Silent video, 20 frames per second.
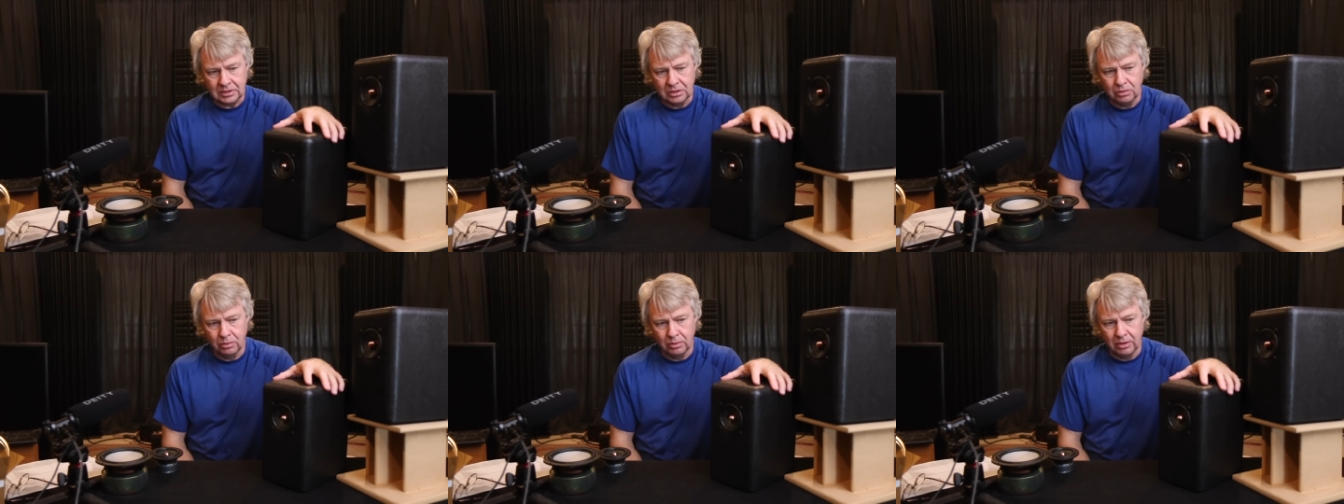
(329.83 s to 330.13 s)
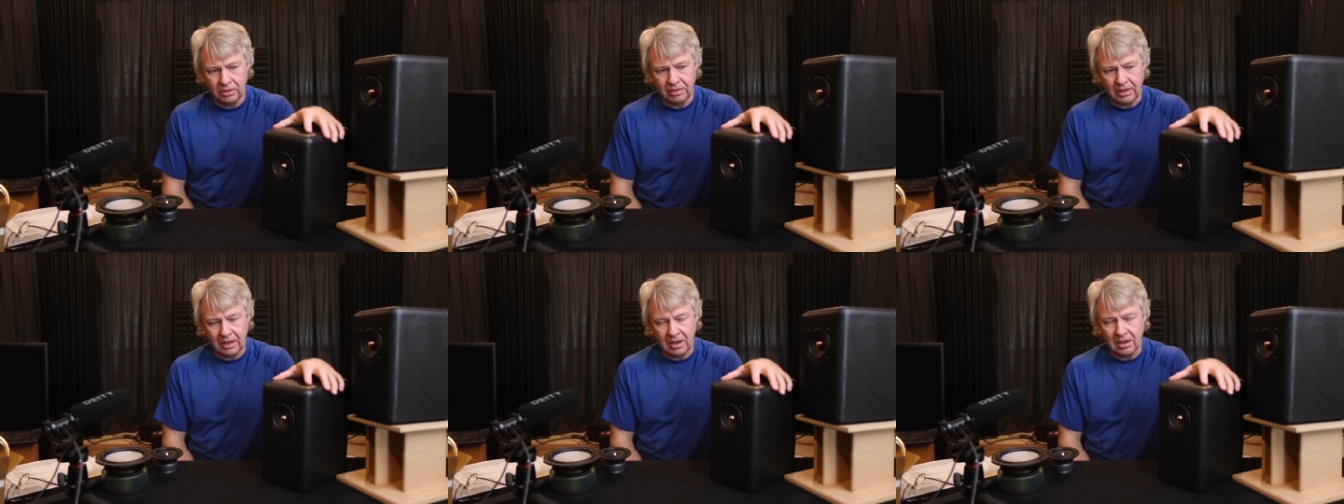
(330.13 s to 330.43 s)

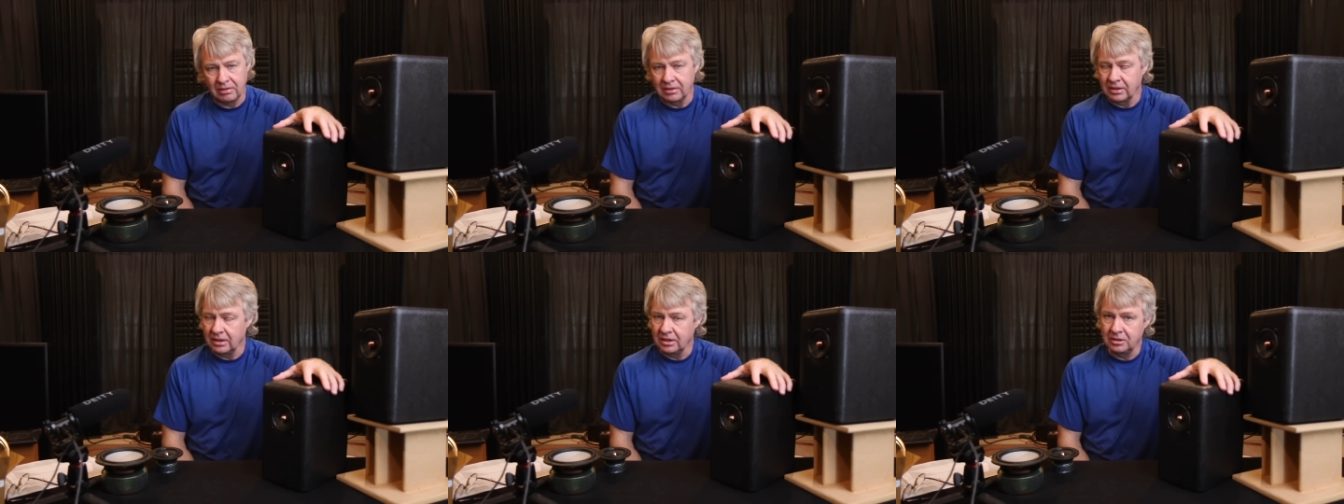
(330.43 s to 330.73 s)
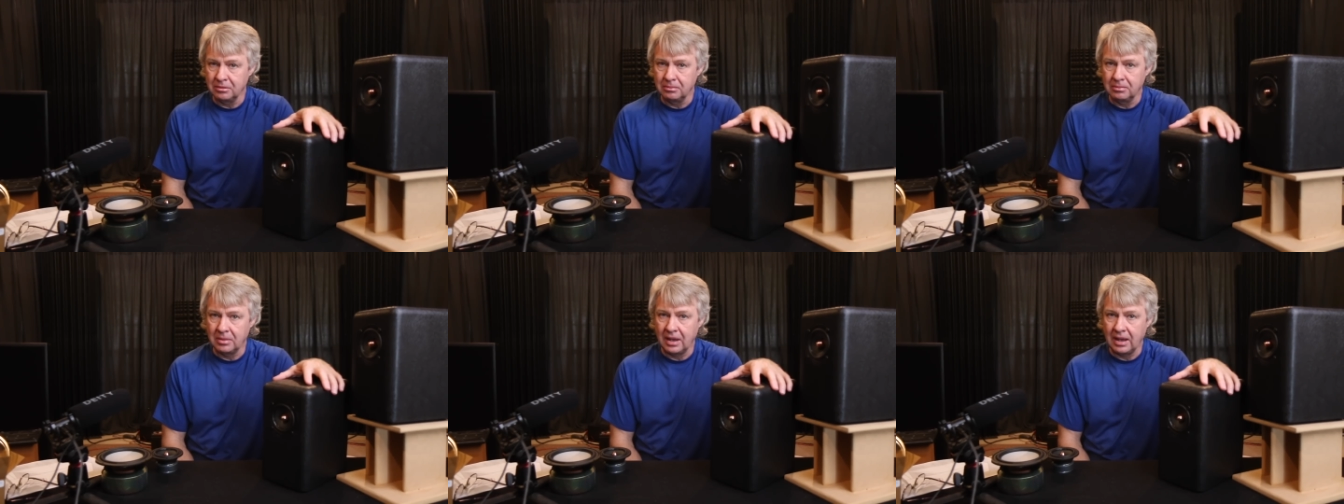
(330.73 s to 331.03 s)
without getting
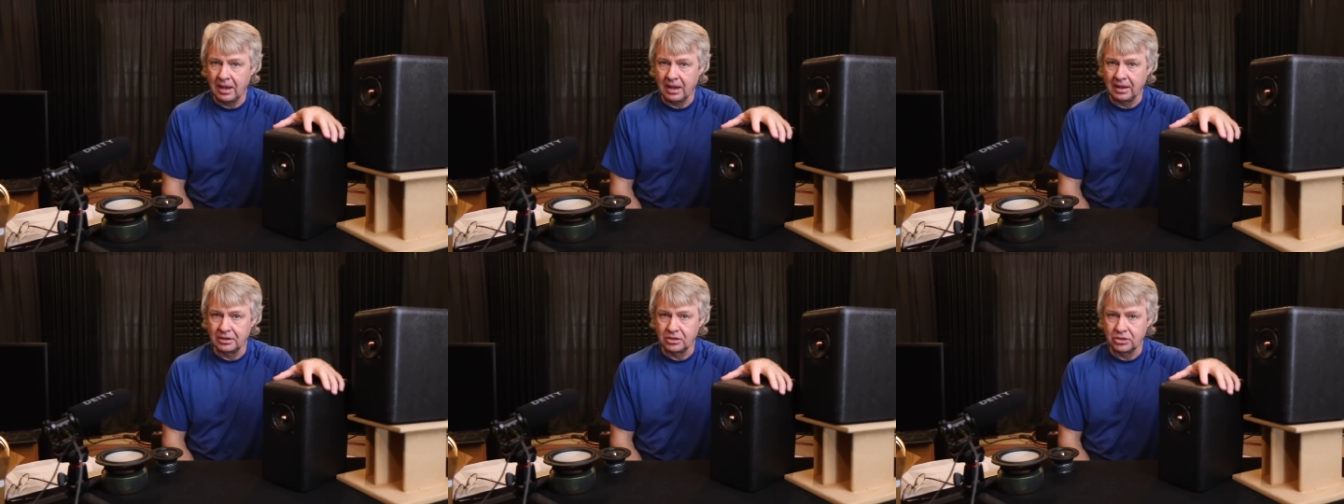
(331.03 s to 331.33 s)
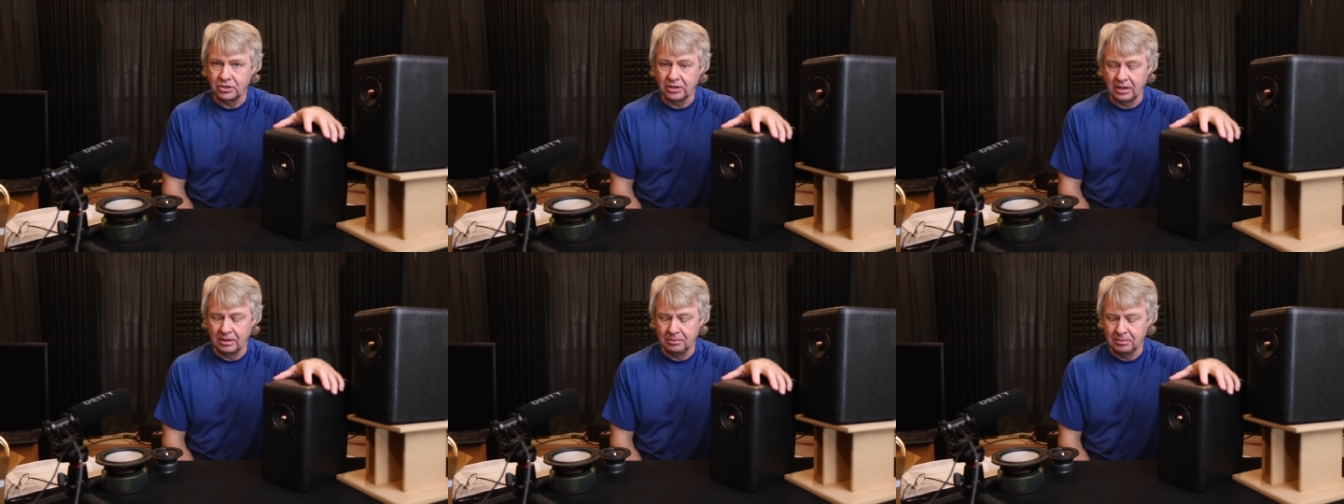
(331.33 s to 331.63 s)
them out of
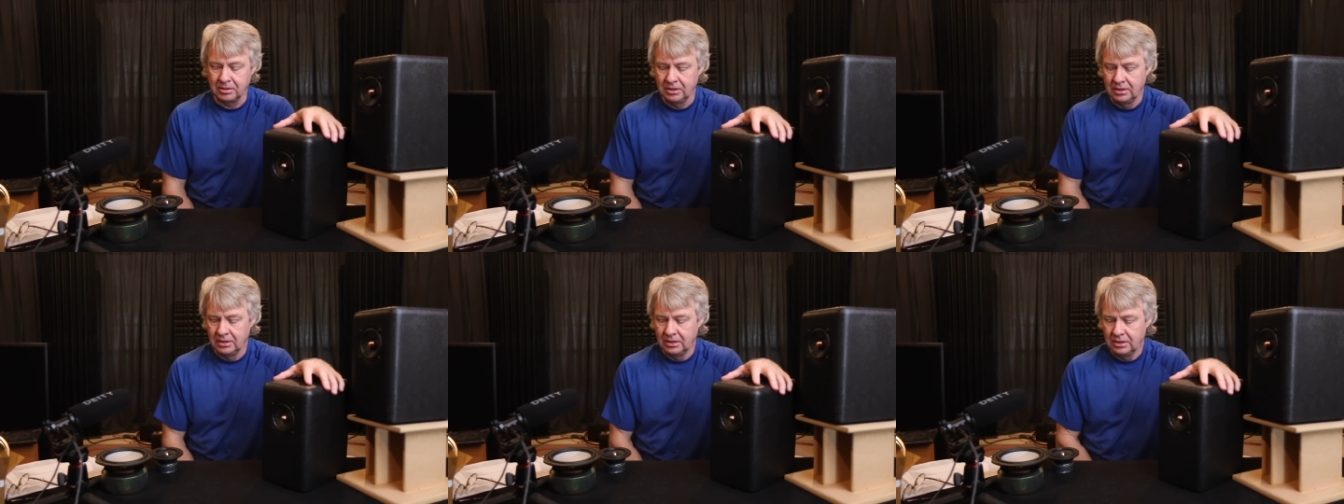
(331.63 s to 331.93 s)
shape.